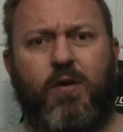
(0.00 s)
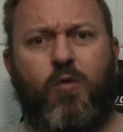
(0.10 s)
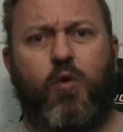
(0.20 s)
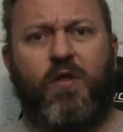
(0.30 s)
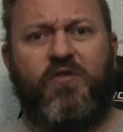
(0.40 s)

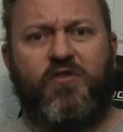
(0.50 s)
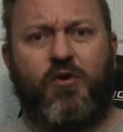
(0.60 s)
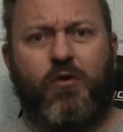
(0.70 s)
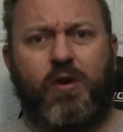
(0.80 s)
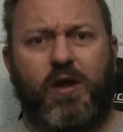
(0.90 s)
One
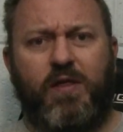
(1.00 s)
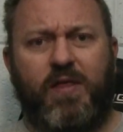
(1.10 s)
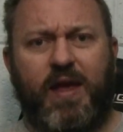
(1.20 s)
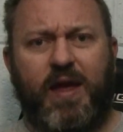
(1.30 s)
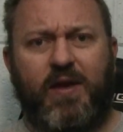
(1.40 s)
story
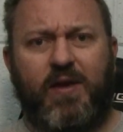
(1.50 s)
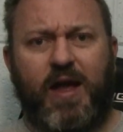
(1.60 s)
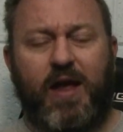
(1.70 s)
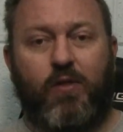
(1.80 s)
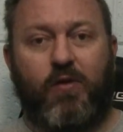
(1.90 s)
that
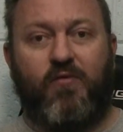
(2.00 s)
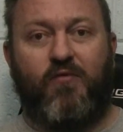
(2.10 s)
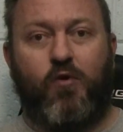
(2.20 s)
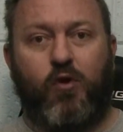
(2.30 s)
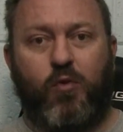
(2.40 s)
I look
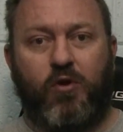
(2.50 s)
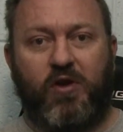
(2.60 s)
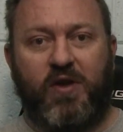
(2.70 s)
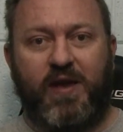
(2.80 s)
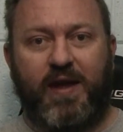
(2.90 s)
forward
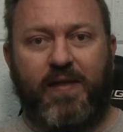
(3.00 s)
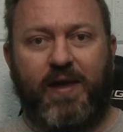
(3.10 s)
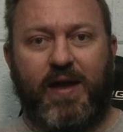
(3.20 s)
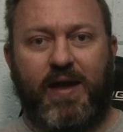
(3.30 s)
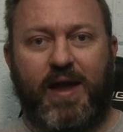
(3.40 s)
to
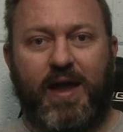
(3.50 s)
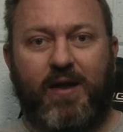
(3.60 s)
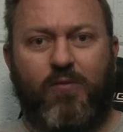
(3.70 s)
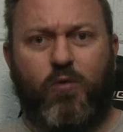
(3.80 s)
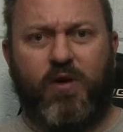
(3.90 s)
telling,
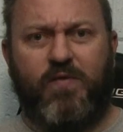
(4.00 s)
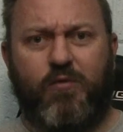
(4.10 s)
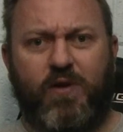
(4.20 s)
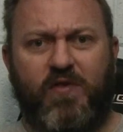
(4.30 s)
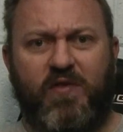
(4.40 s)
and one of
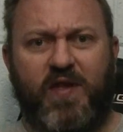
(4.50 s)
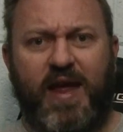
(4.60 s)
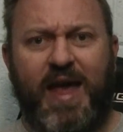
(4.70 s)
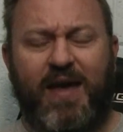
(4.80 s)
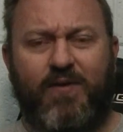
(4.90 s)
the reasons I
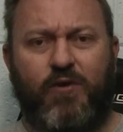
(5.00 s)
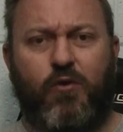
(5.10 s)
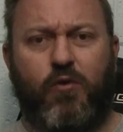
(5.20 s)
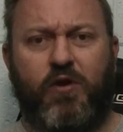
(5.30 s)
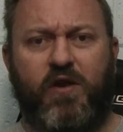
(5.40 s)
haven't
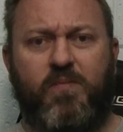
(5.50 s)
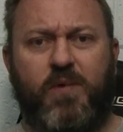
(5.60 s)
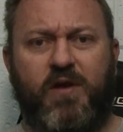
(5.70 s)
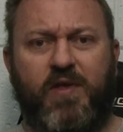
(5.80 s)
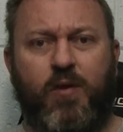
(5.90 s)
told it is
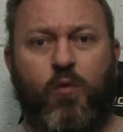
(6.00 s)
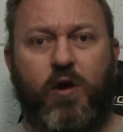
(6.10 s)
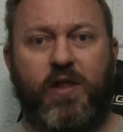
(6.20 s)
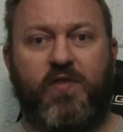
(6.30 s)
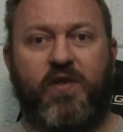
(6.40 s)
because I
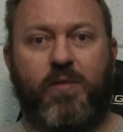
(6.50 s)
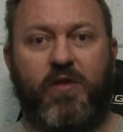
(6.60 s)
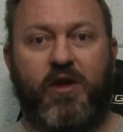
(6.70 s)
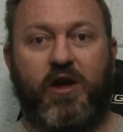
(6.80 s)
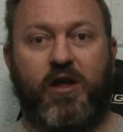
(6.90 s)
wanted some of
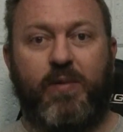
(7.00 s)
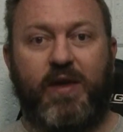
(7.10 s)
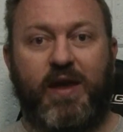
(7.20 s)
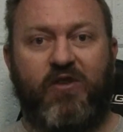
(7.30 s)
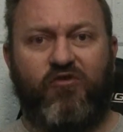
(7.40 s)
the
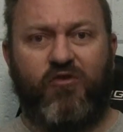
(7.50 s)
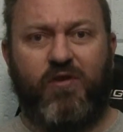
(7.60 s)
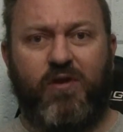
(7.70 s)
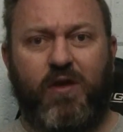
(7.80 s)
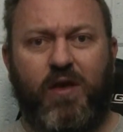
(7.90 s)

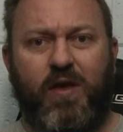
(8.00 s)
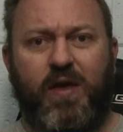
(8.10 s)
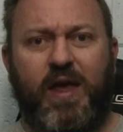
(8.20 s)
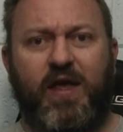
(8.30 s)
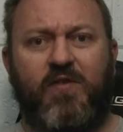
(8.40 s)
documentation,
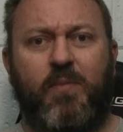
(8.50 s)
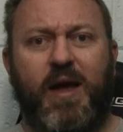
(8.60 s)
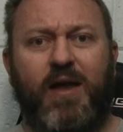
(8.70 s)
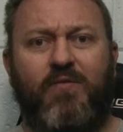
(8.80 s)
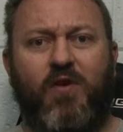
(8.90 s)
is
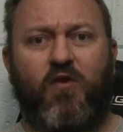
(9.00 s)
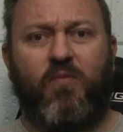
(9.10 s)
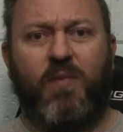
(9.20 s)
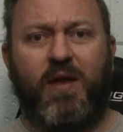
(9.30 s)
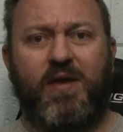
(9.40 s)
my
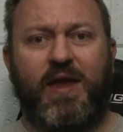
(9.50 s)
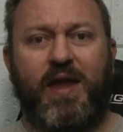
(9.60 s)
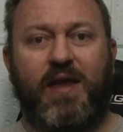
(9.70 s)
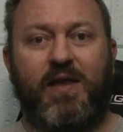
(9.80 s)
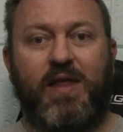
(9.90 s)
involvement
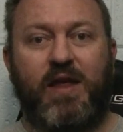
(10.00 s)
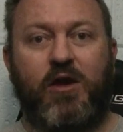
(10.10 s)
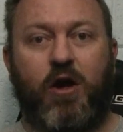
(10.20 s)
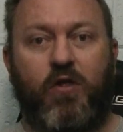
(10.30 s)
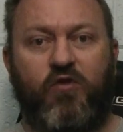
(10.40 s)
in the
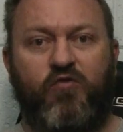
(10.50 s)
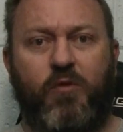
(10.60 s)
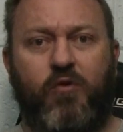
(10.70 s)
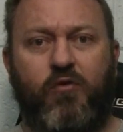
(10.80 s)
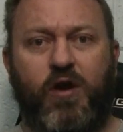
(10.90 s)
college
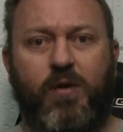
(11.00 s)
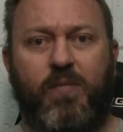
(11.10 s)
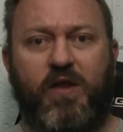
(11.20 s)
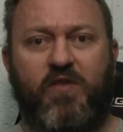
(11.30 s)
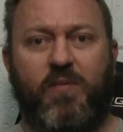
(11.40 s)
program
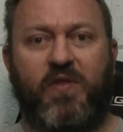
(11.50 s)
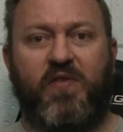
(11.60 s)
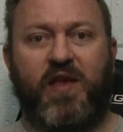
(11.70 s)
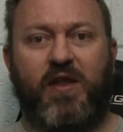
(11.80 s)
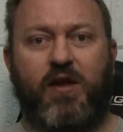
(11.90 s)
that has been
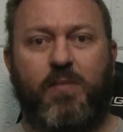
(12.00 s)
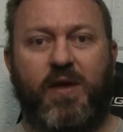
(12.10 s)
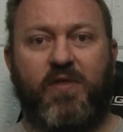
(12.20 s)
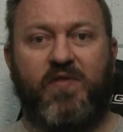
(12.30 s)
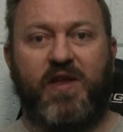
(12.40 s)
set up
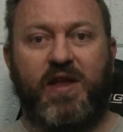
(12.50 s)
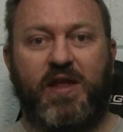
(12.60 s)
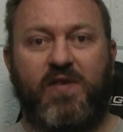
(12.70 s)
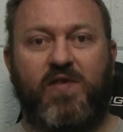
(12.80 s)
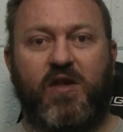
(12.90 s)
in
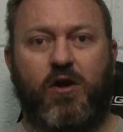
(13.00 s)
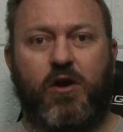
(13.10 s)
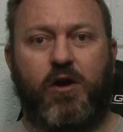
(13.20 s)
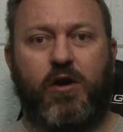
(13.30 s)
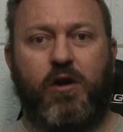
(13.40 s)

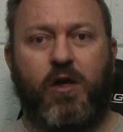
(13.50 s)
CDCR.